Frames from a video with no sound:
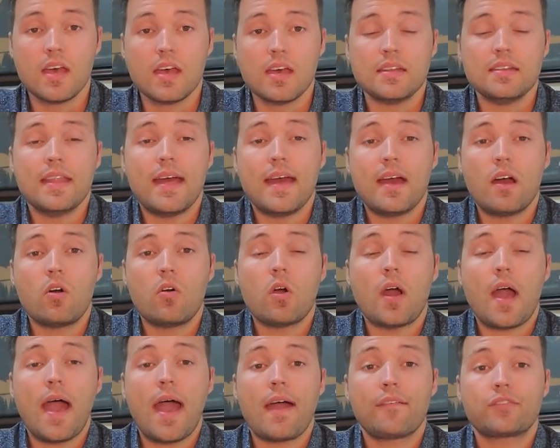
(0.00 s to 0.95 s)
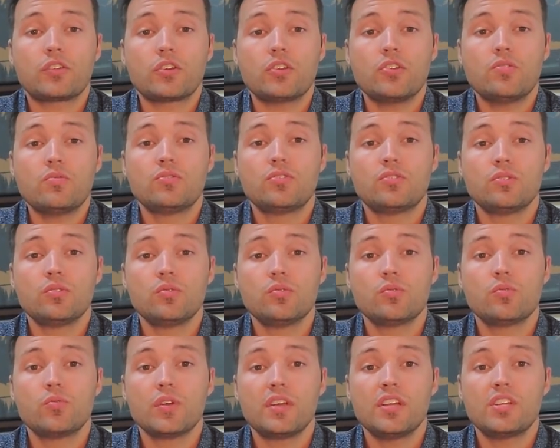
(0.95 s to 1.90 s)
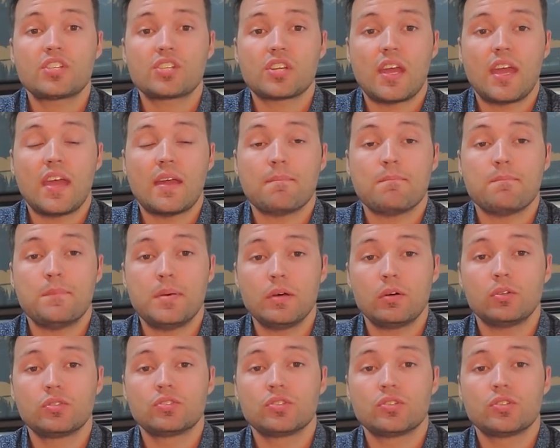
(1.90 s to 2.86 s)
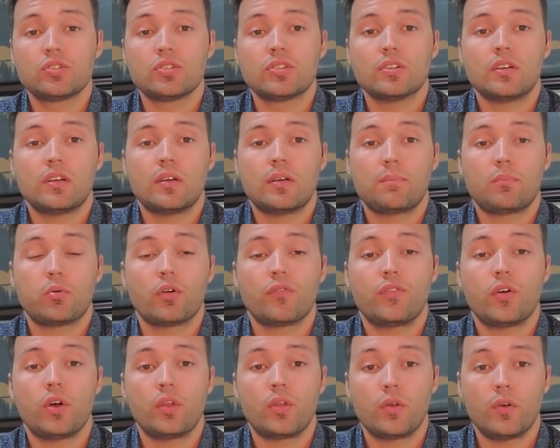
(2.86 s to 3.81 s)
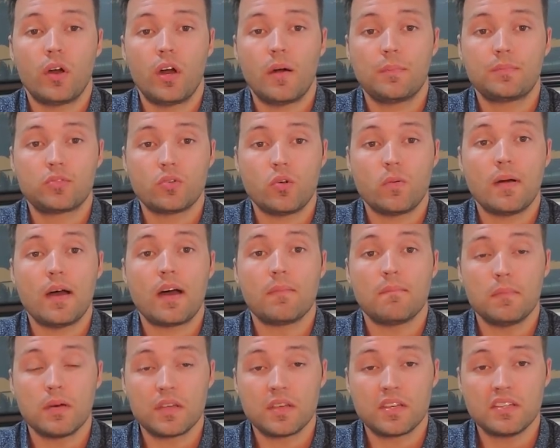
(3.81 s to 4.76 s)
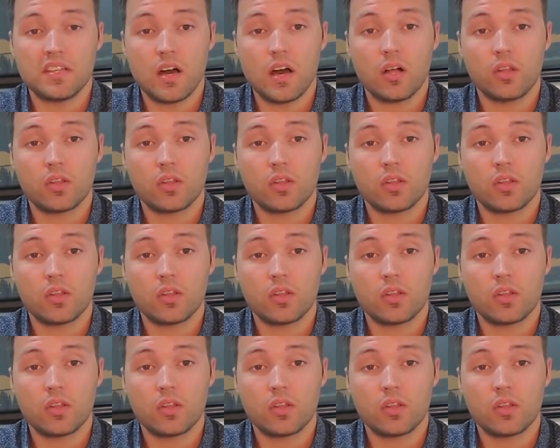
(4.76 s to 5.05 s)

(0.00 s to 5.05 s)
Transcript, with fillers: Now, after you do reach and build your portfolio up to about $1 million.